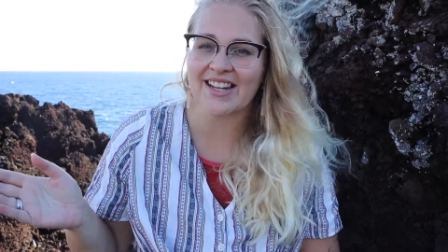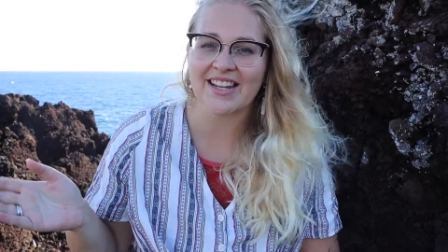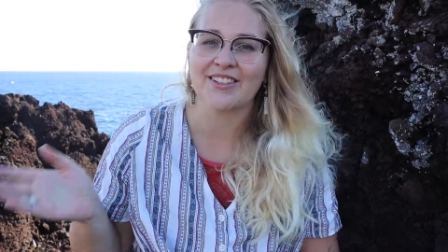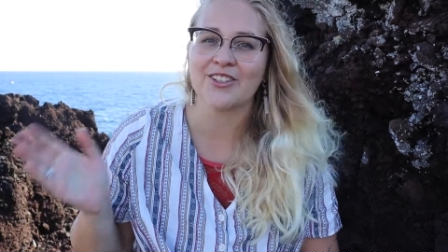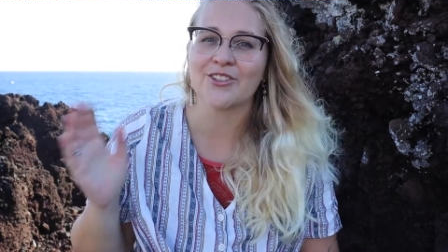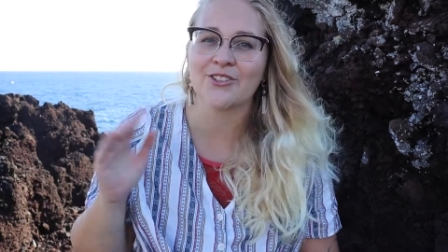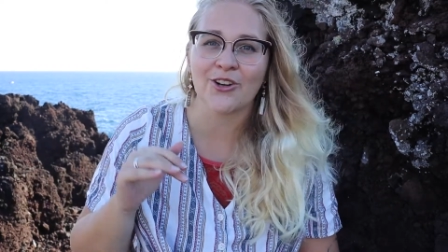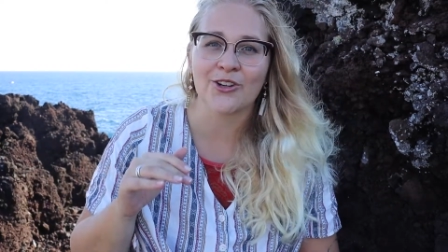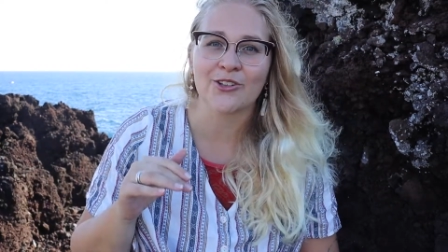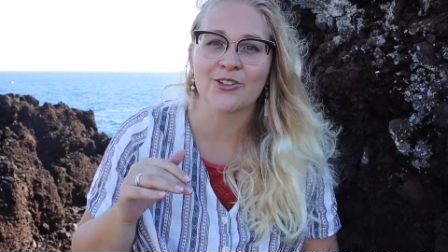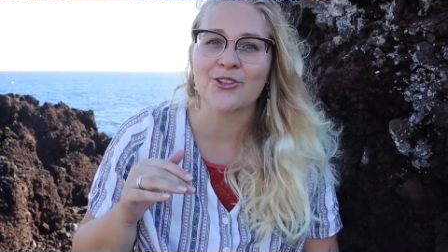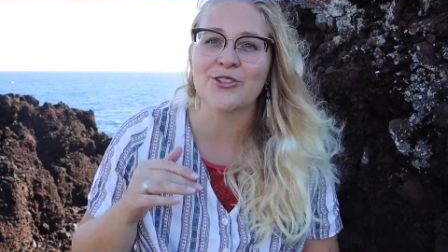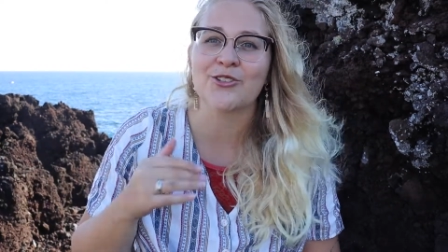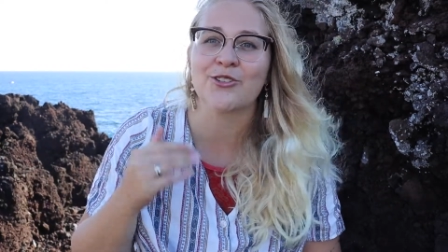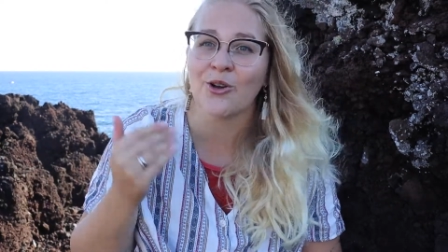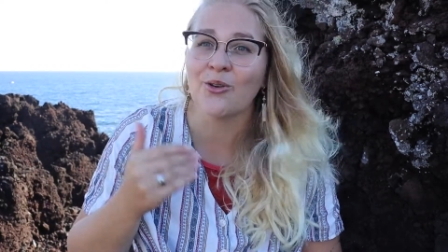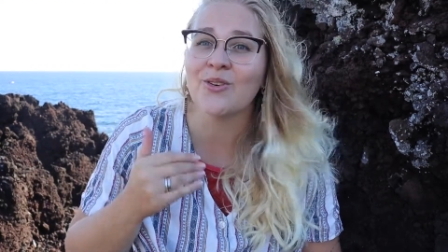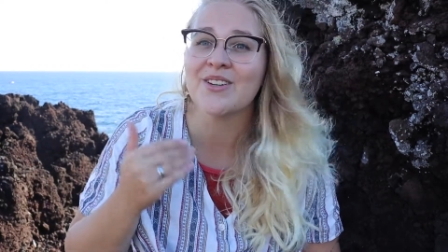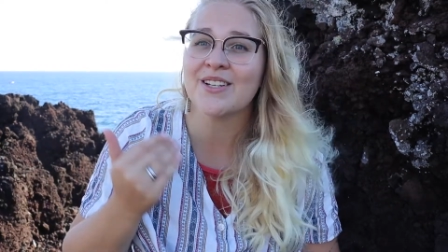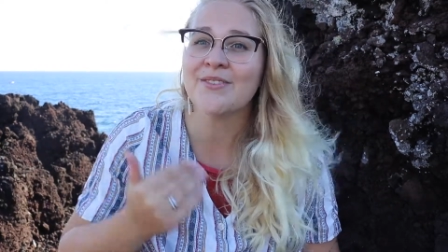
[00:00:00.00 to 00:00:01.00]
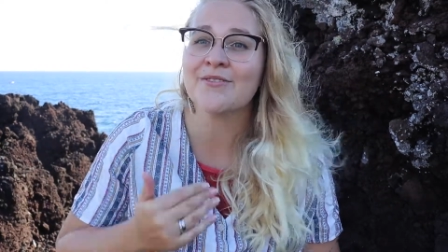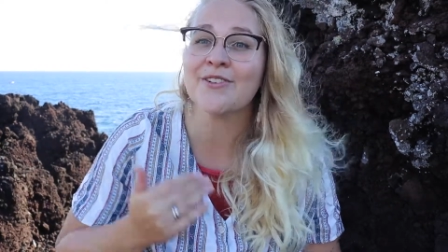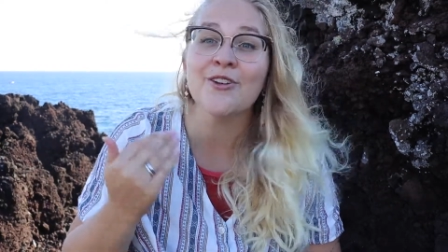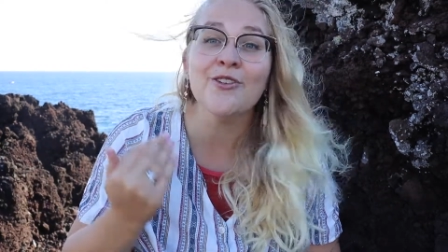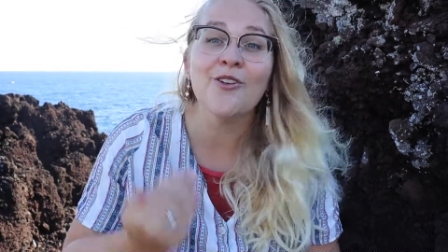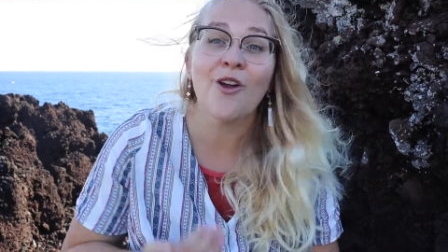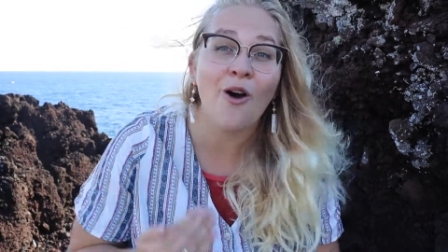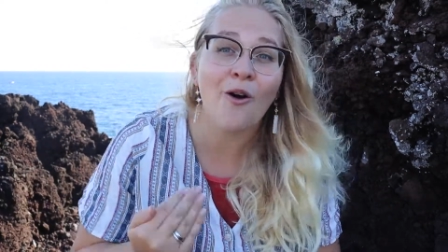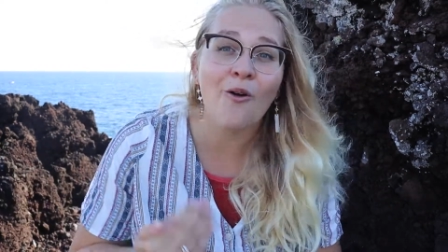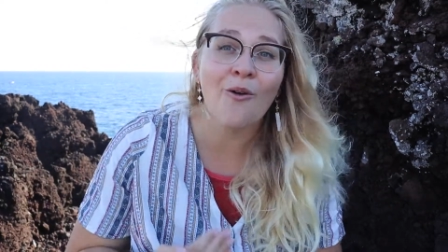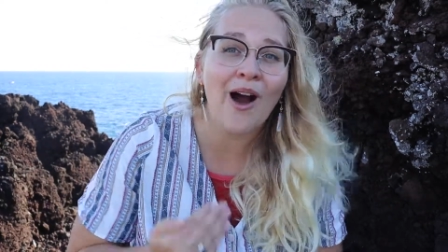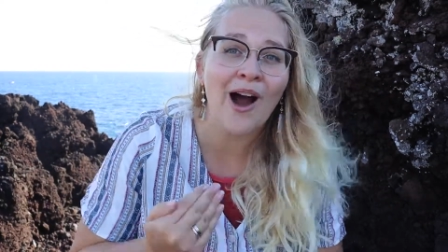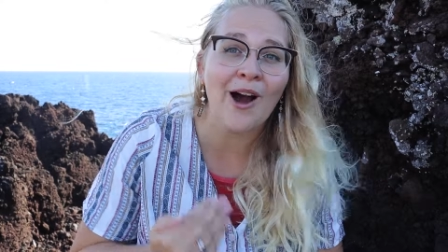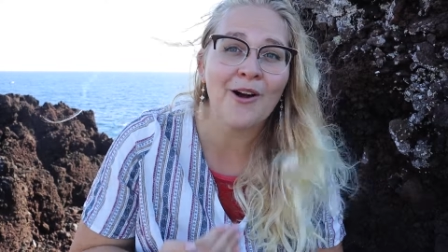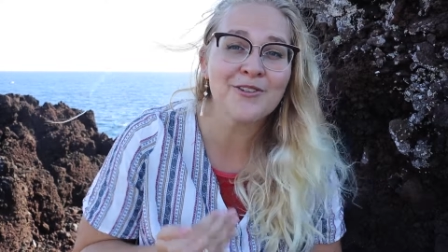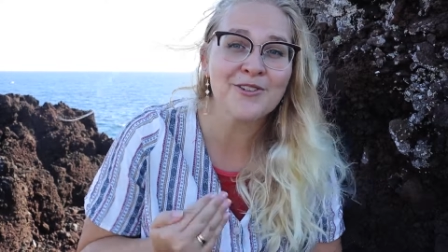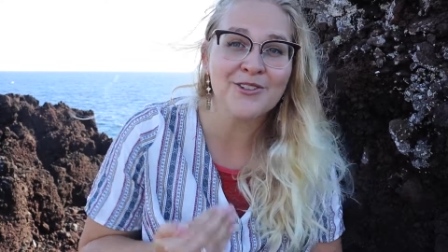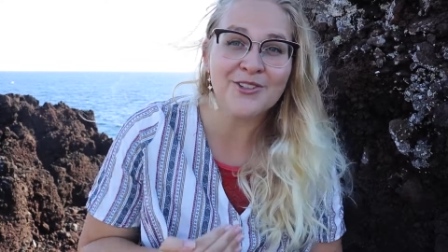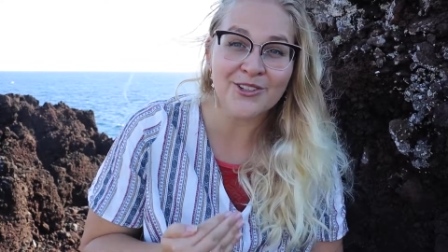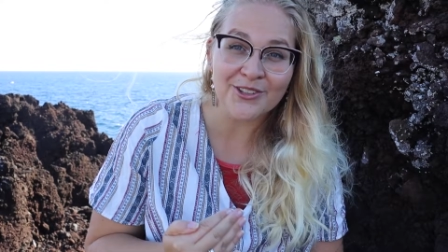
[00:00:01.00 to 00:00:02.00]
Like, the doctors don't even know
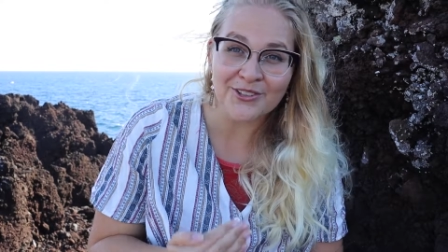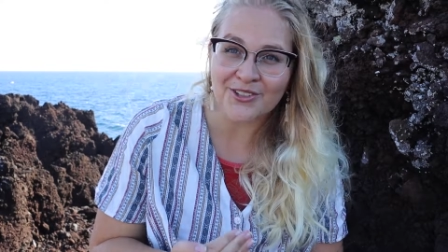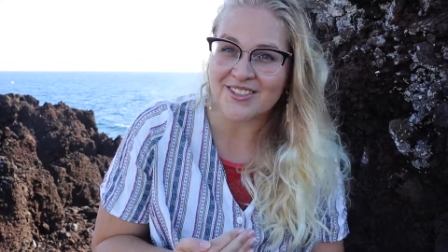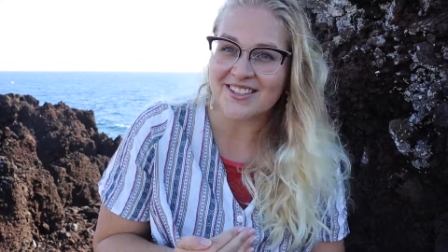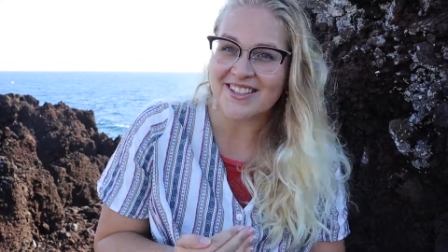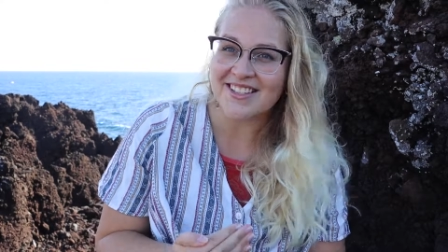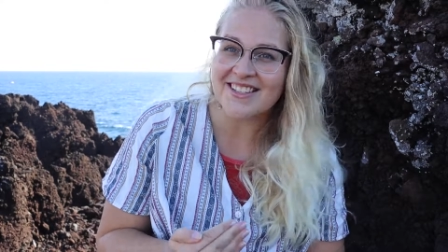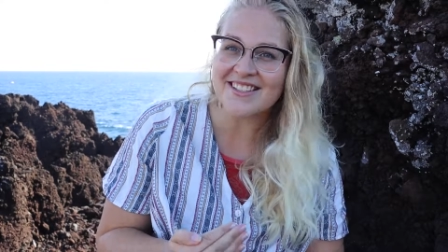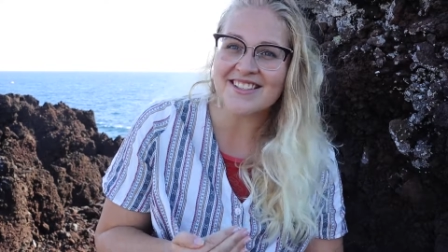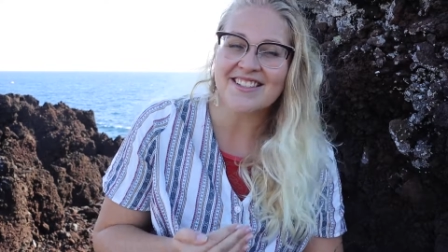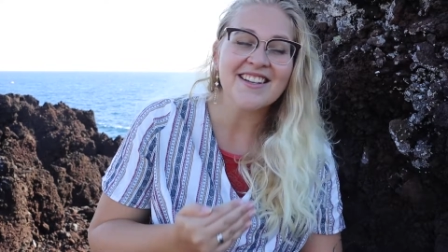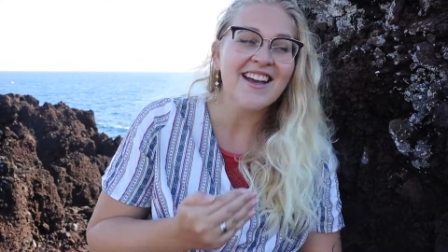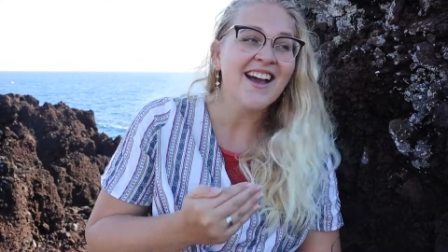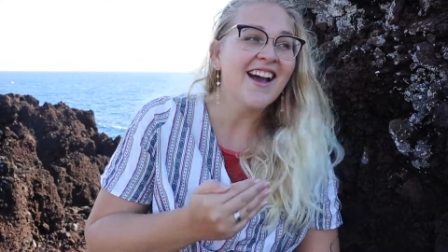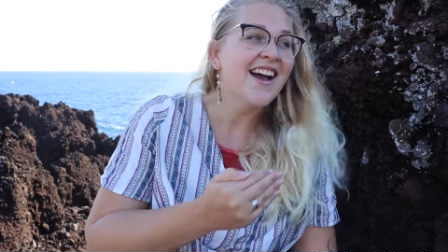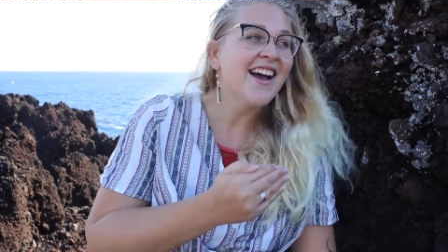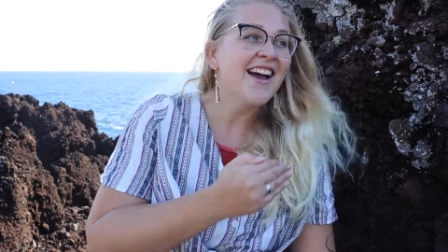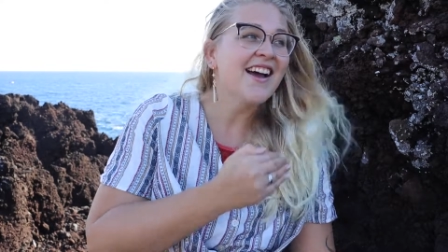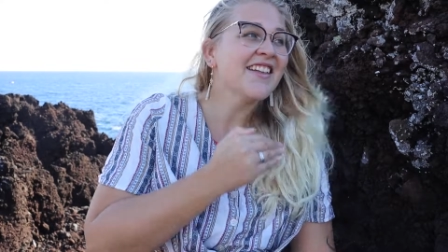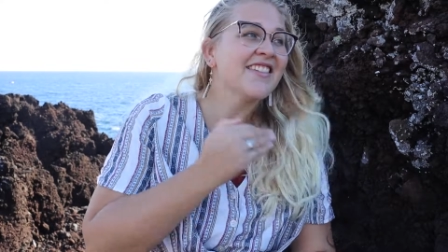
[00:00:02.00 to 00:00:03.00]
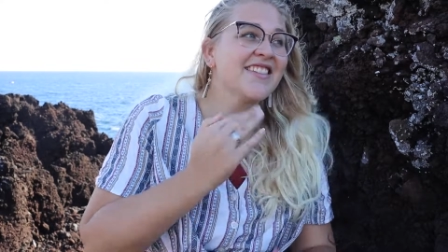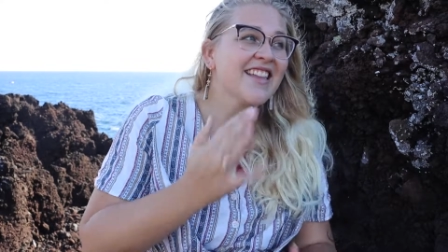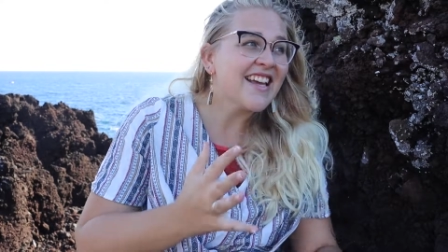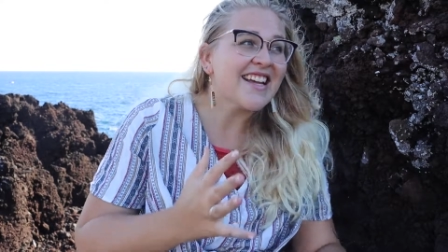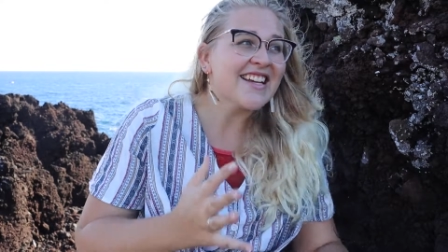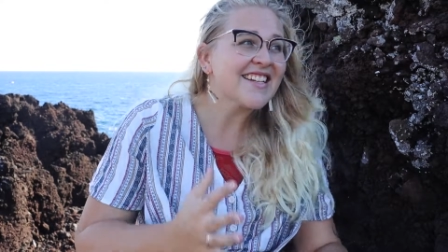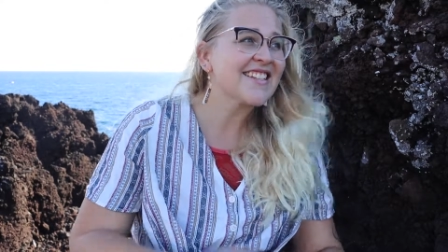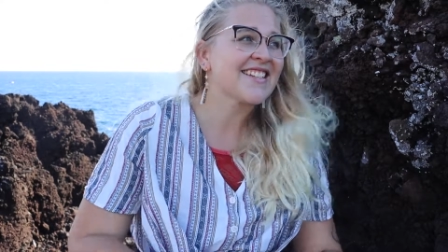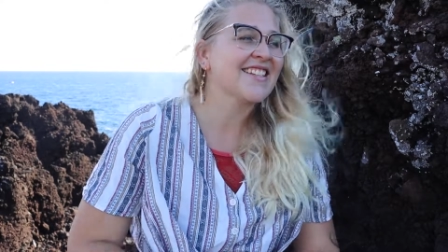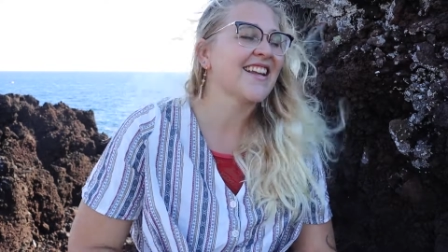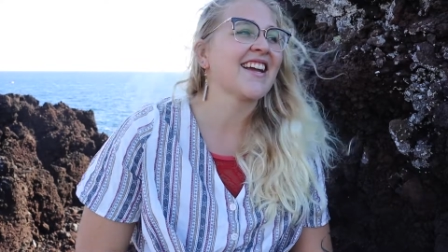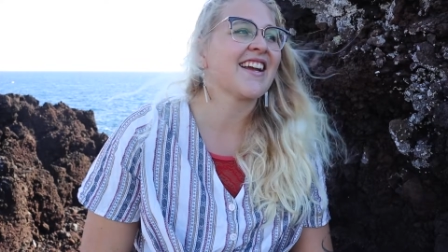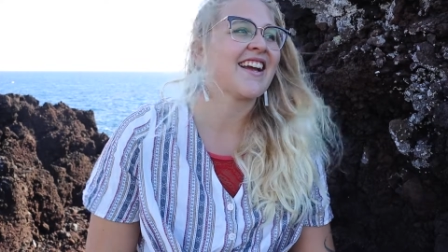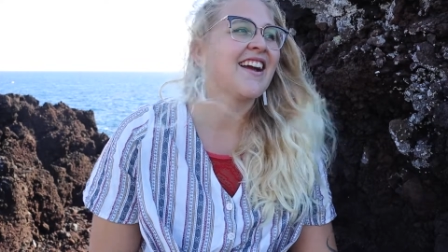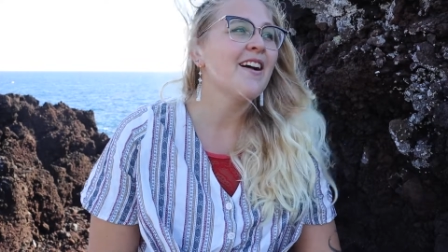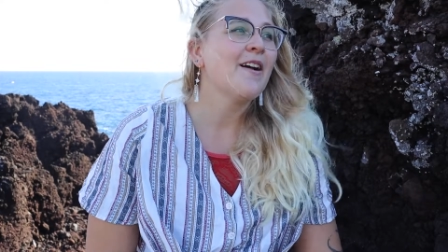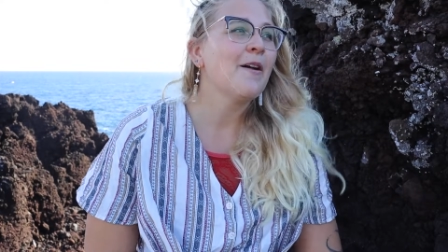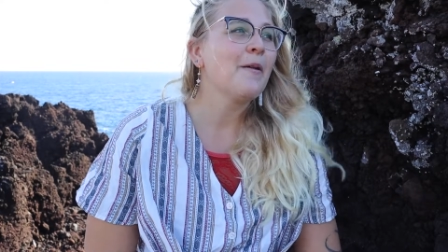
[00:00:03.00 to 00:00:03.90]
how to use these things. Like,